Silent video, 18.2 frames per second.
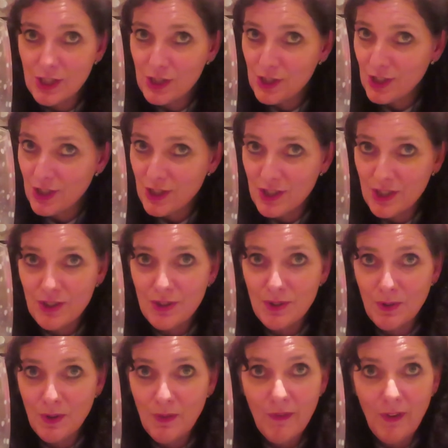doesn't
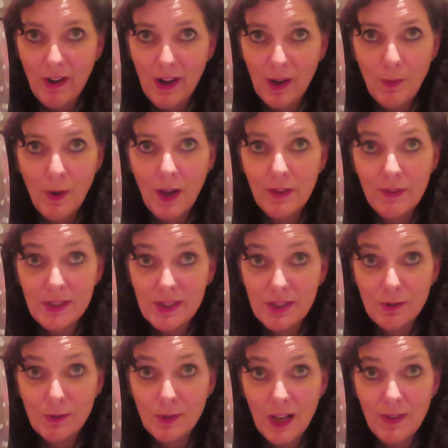do it very well if you
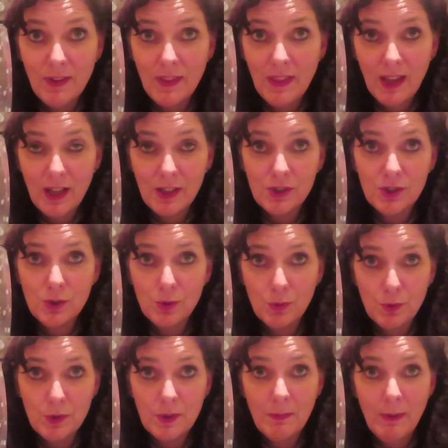do leave it that
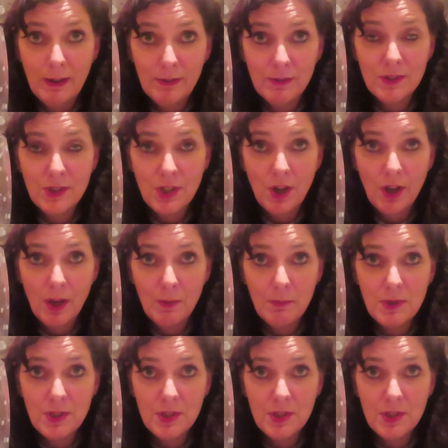short amount of time.